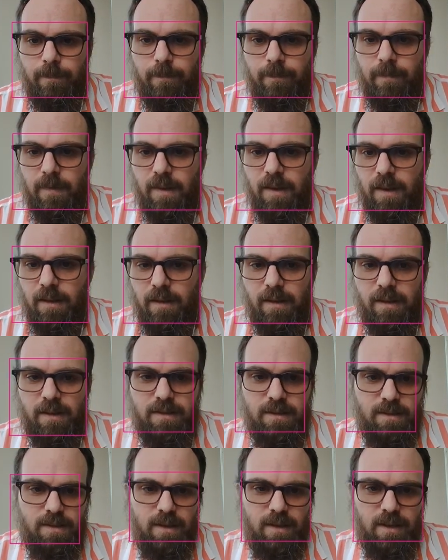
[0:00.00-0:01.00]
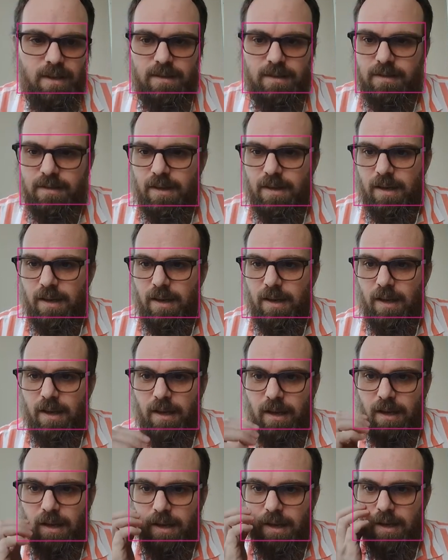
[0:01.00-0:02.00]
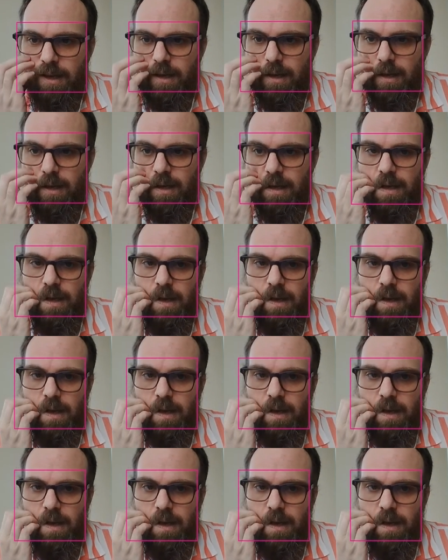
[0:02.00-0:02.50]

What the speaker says: And this is going to say